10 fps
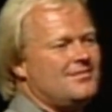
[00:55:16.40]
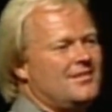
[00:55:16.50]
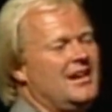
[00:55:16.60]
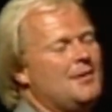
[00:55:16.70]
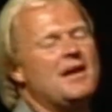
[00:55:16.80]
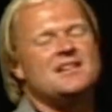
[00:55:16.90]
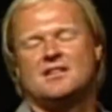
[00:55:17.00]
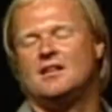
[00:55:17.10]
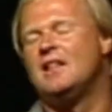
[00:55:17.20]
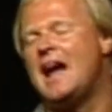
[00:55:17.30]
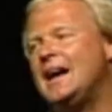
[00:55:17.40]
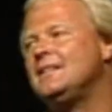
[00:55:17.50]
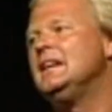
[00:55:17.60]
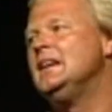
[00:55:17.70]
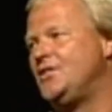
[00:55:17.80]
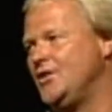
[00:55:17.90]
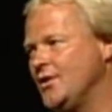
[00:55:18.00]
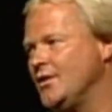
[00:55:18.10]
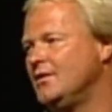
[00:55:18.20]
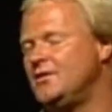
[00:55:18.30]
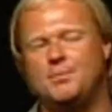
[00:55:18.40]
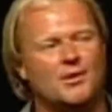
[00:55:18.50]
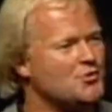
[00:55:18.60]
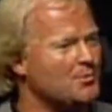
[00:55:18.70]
And it makes it a lot easier to build your